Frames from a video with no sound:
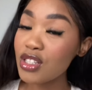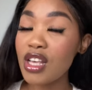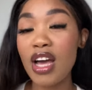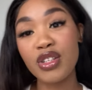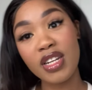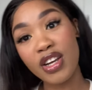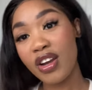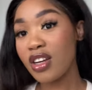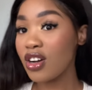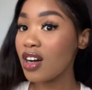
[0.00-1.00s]
to actually
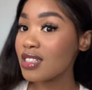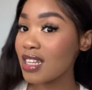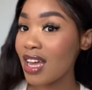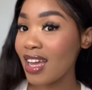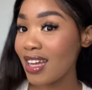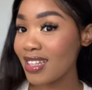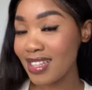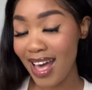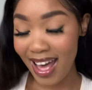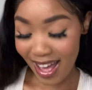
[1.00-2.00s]
create
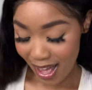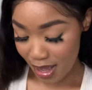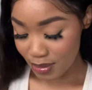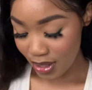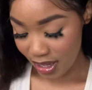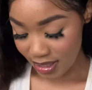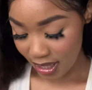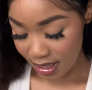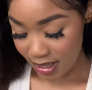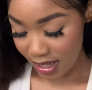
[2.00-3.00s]
content. I'm so
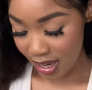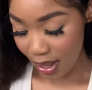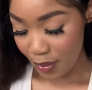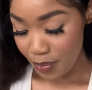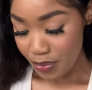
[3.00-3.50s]
excited. Yeah,